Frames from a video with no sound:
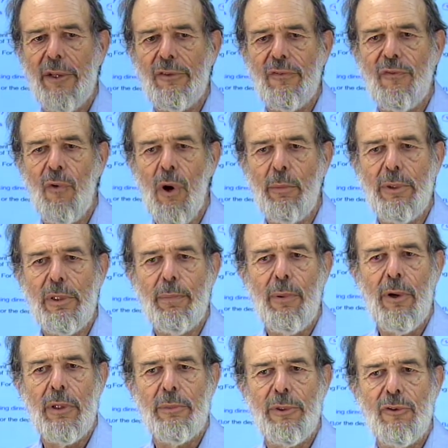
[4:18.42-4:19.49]
As a former
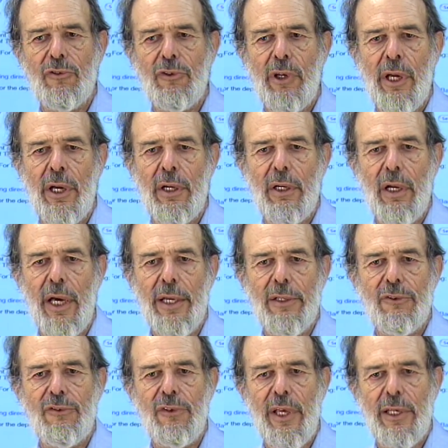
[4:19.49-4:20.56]
department chair, I
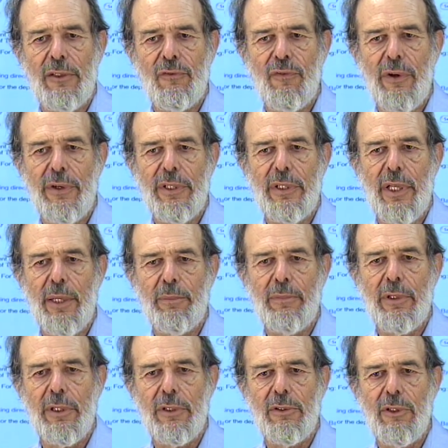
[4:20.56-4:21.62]
can say it's very
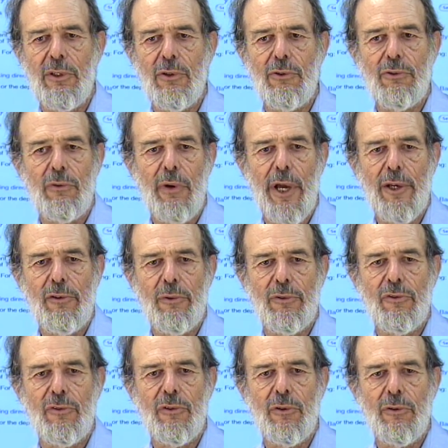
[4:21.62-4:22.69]
tempting to use
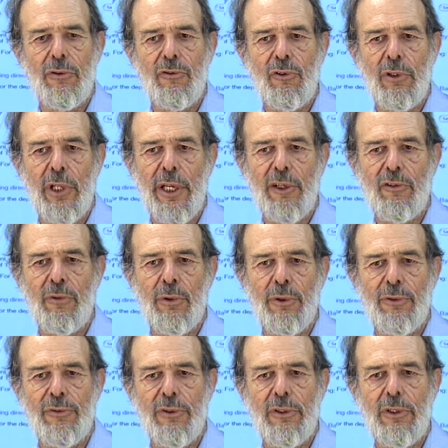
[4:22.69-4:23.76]
graduate students or
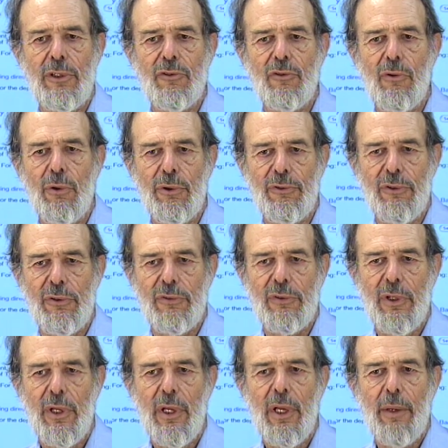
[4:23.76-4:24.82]
lecturers to teach
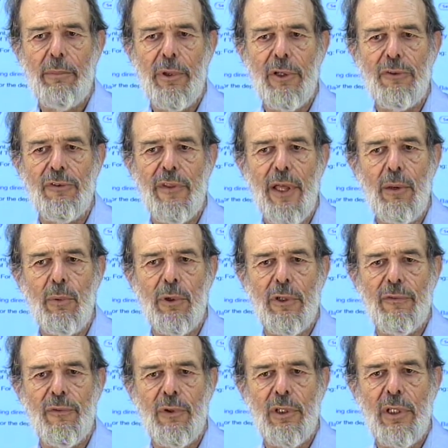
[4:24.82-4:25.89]
courses because they
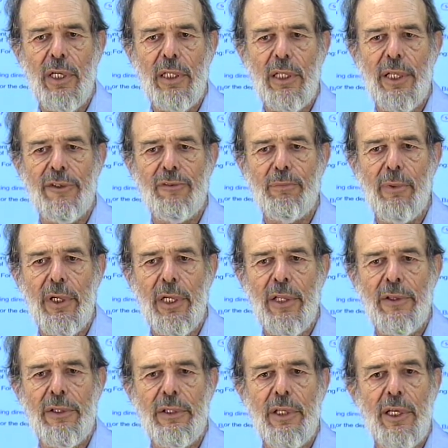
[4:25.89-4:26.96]
work for a lot less money
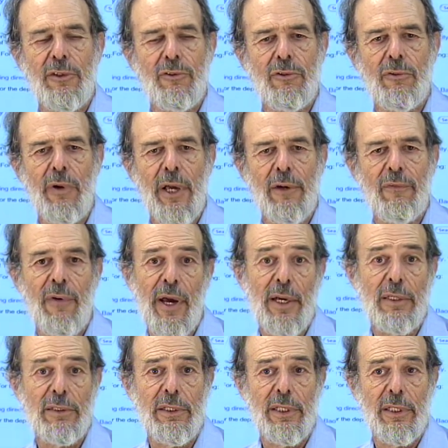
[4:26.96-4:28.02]
than tenure track
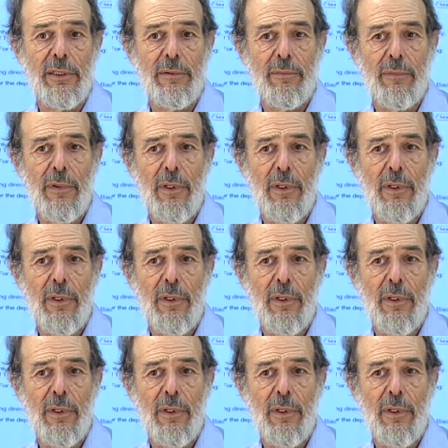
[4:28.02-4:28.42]
faculty.